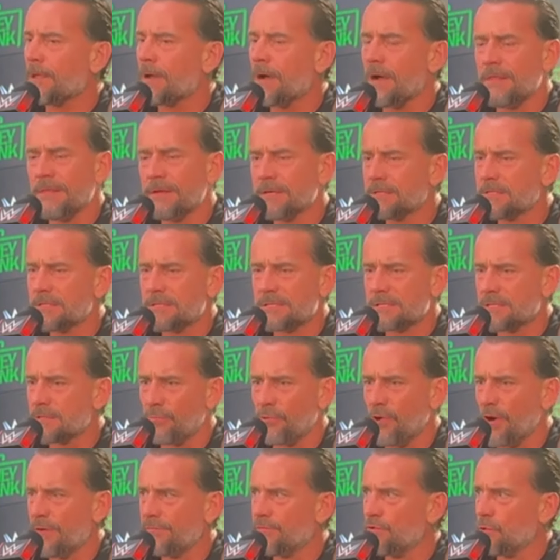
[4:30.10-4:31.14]
I think this is a
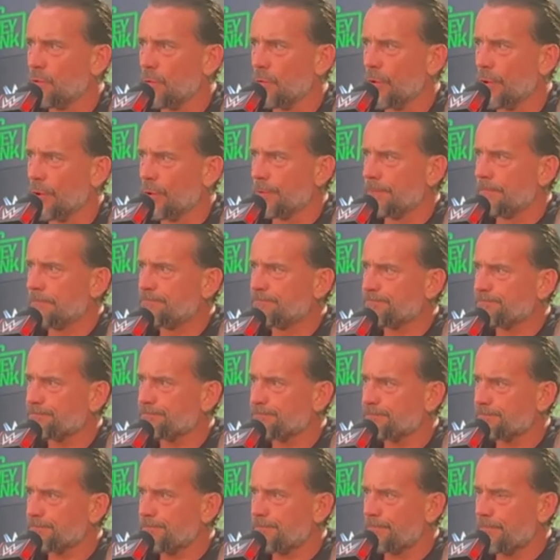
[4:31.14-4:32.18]
brand new world.
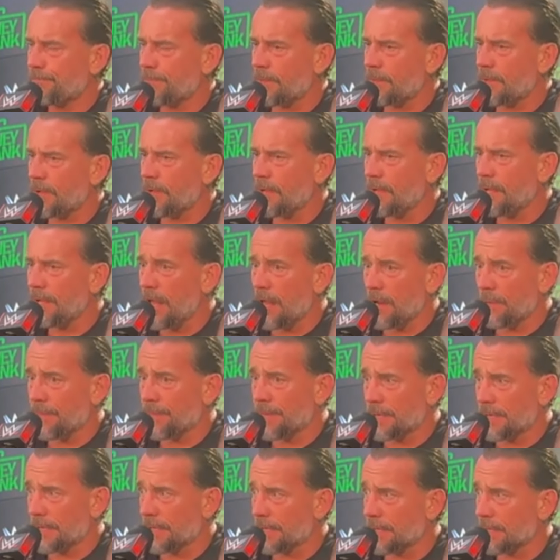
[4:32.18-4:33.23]
And I don't
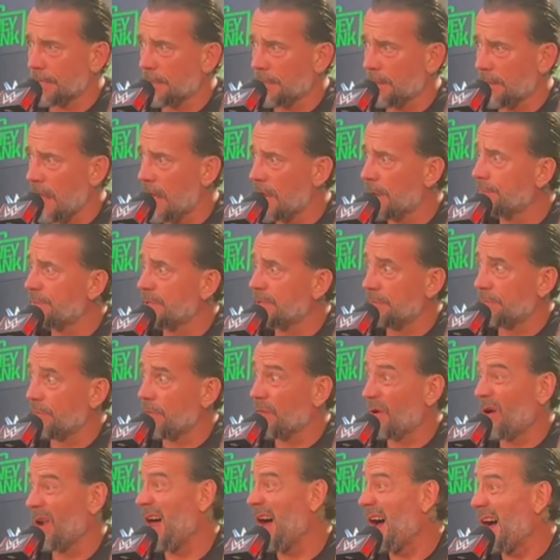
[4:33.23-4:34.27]
think a lot of people
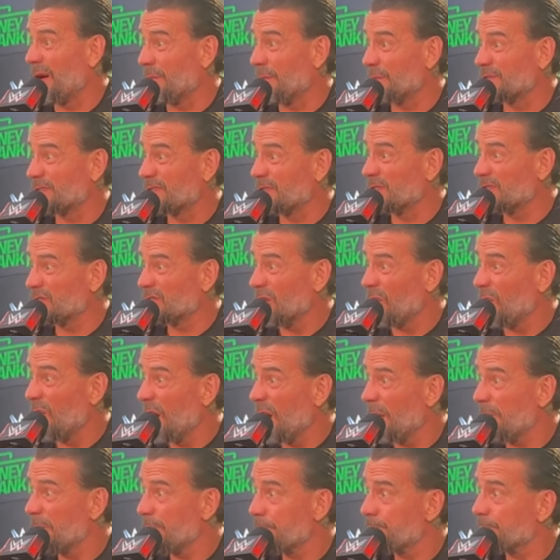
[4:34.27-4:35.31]
thought I was going to show
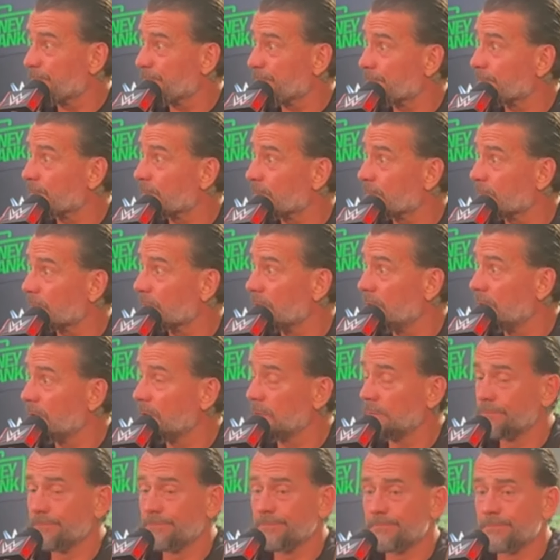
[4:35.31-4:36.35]
up, you
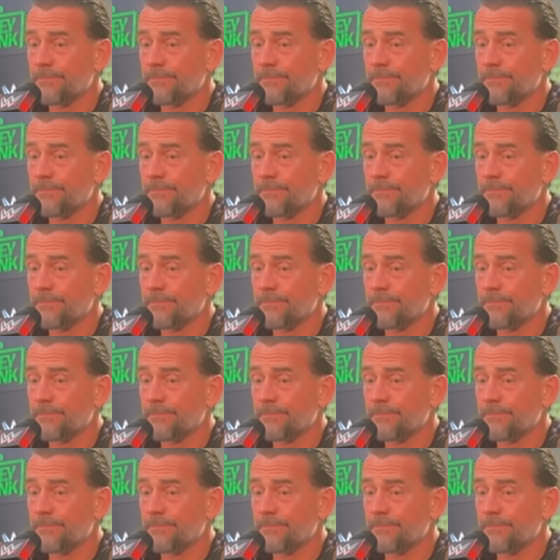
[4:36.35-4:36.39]
know?